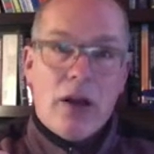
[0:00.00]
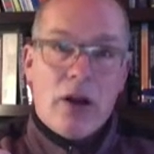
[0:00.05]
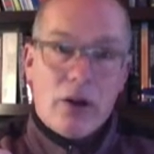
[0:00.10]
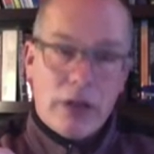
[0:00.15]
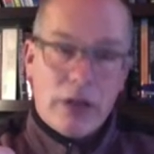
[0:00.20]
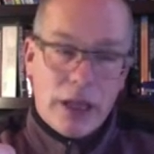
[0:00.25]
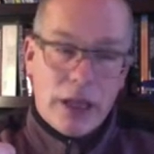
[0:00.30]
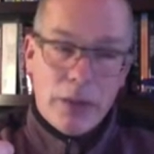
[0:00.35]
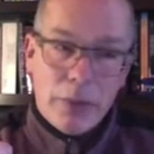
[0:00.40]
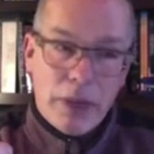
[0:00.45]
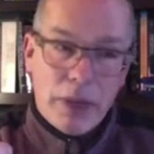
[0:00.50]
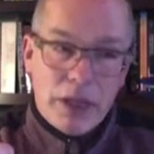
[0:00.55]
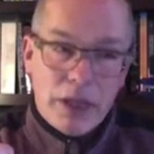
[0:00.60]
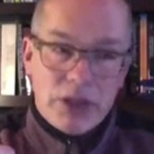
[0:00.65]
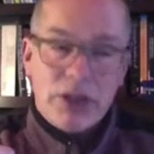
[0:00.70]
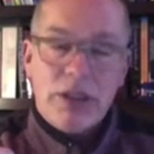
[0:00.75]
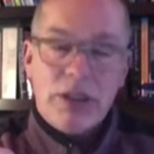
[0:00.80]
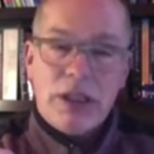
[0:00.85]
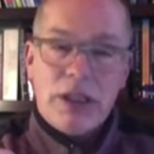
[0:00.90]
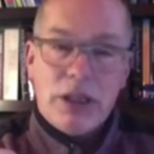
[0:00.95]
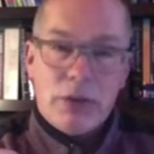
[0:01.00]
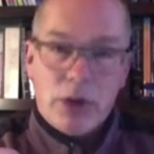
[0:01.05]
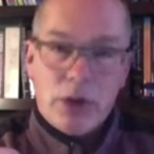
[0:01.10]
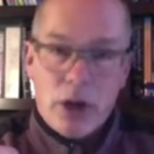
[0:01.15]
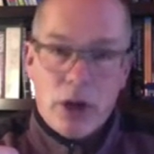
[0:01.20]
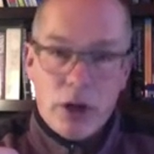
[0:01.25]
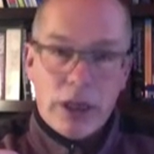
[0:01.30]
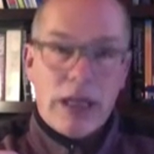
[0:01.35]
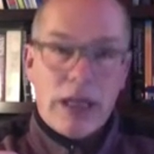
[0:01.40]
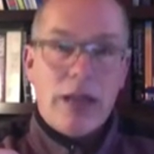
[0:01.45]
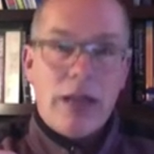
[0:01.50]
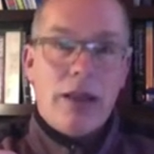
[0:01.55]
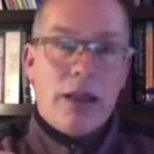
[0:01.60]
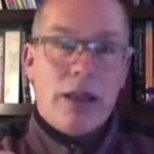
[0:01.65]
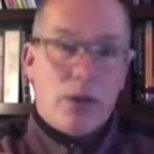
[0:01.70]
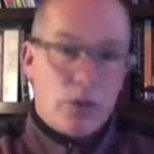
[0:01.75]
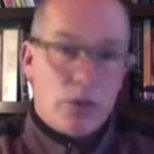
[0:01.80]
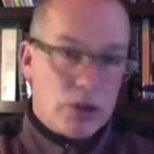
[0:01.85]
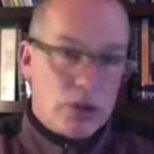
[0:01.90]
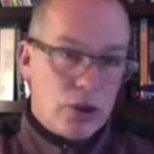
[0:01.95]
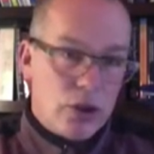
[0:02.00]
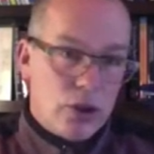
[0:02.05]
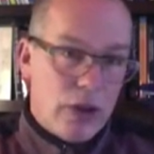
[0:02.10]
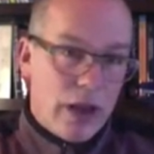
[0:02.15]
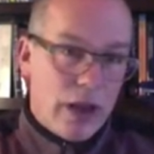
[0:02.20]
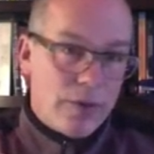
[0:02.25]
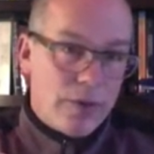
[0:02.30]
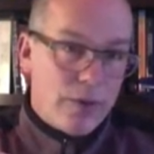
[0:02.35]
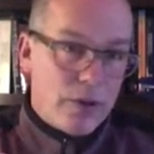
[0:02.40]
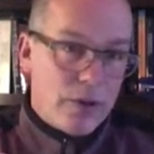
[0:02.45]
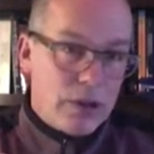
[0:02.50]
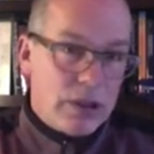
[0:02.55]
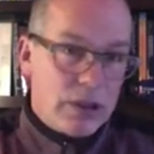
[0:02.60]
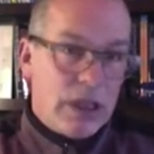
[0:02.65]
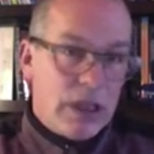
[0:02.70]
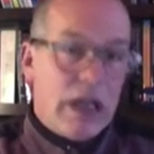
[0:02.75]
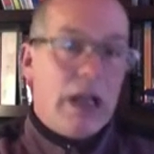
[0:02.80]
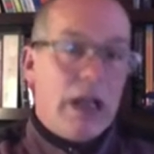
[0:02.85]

Okay, patient, here we go again. That was a good effort.